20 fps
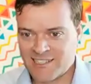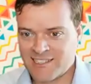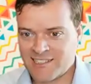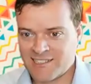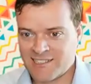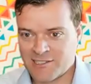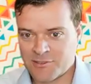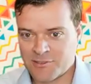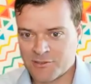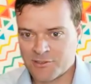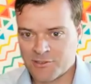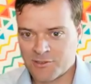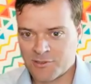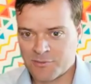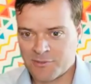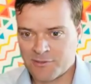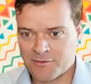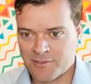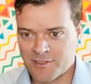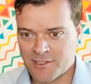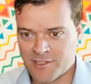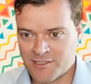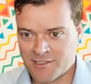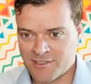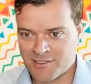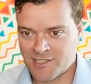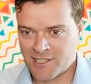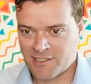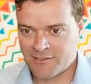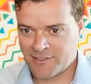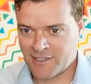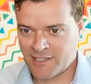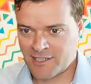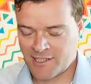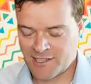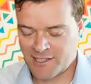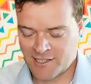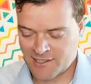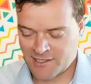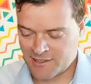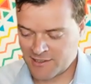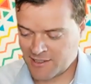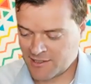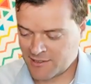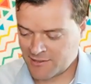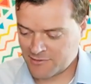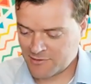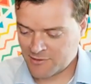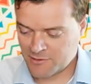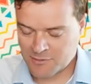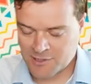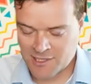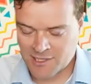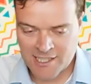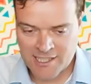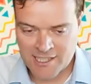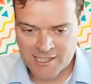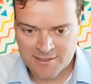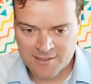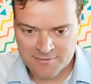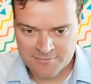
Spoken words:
This is super fun. Jeff, anything you want to add?